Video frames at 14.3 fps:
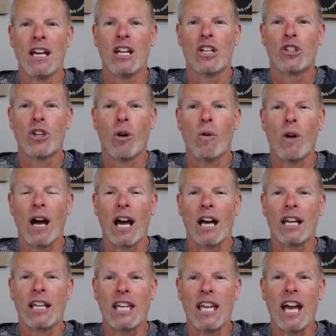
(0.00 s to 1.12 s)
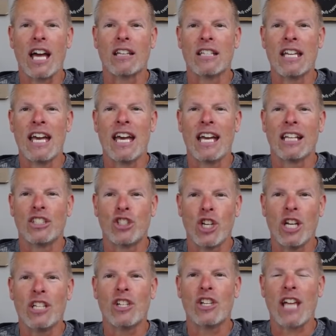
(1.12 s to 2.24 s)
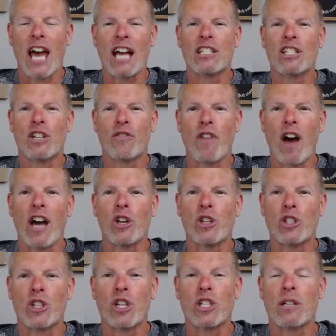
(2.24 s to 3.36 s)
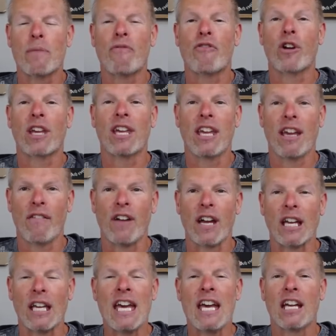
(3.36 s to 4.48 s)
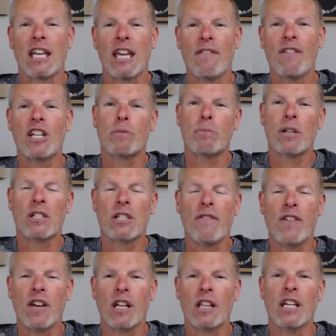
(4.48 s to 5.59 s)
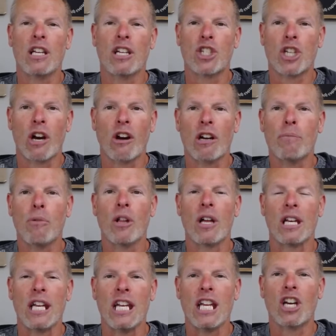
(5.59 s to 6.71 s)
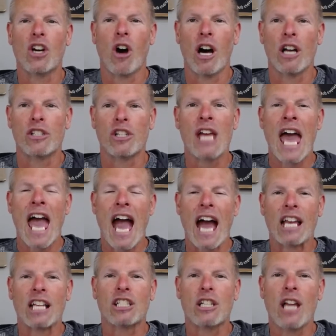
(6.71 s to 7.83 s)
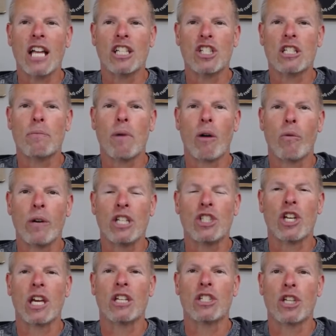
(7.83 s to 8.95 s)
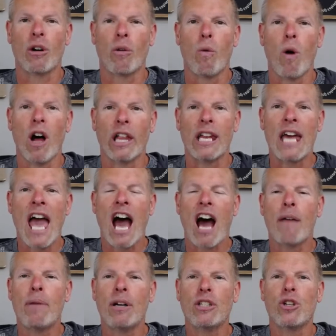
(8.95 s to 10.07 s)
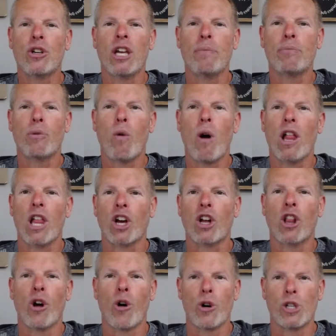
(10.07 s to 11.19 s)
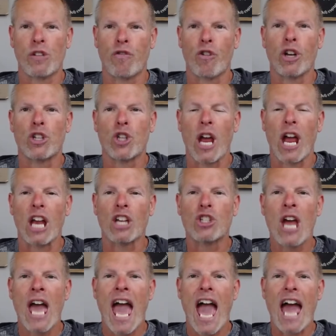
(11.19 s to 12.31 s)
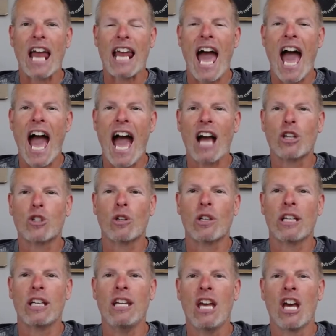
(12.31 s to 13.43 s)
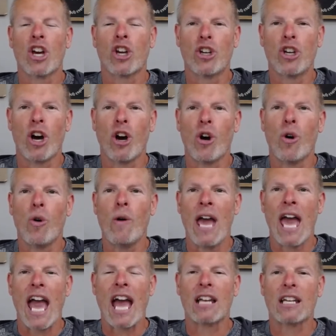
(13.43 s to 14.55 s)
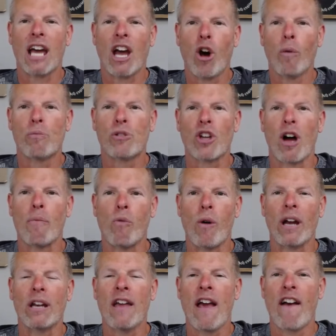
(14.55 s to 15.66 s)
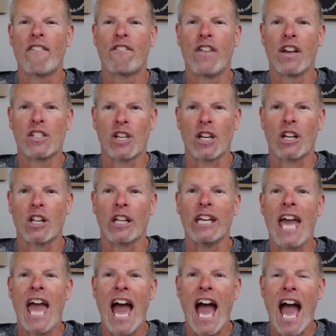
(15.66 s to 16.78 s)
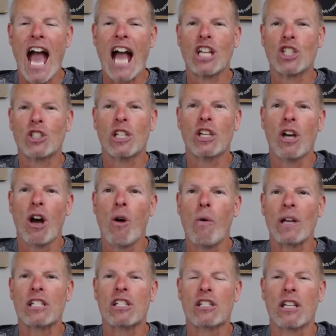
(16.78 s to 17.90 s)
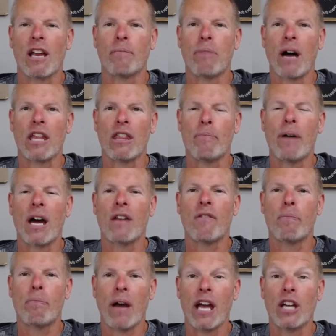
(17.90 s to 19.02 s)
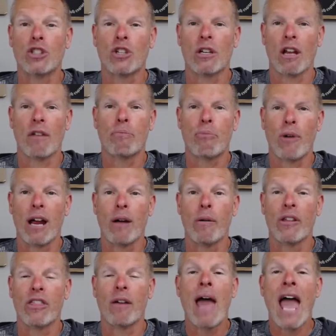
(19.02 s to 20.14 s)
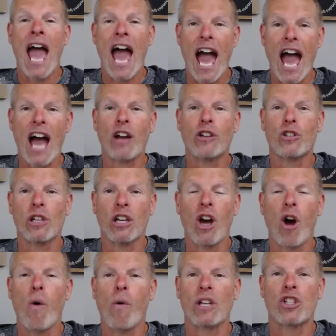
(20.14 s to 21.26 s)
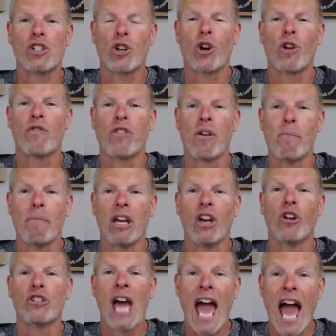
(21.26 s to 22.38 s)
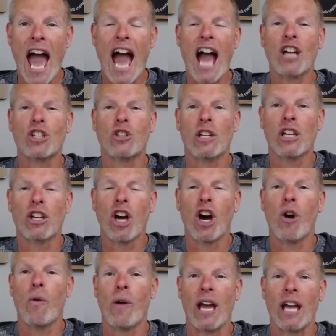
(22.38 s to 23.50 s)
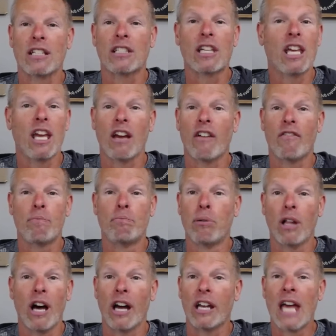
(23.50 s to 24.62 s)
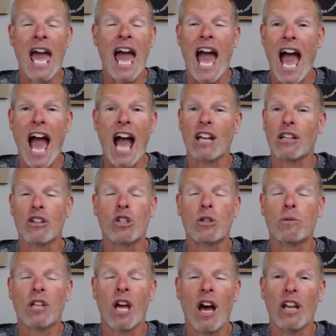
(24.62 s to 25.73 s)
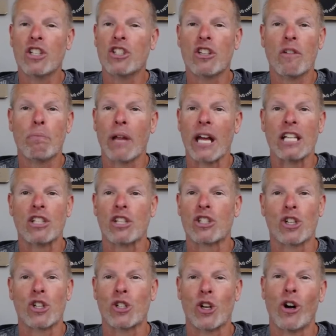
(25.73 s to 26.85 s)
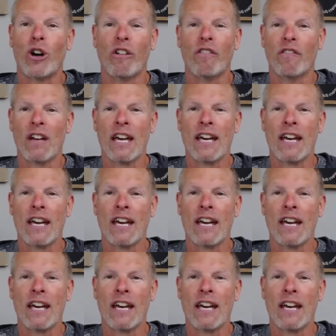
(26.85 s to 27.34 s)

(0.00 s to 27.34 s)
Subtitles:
So again, Jesus has this value system for giving specifically to charitable and needy causes. And it's not just about reaching into your wallet. How about you keep the wallet closed for a change and actually go and help someone physically? Actually go and sit by the bed of a patient and pray with them. Actually go and serve the meals. Actually go and give blood. There's tons of places to serve.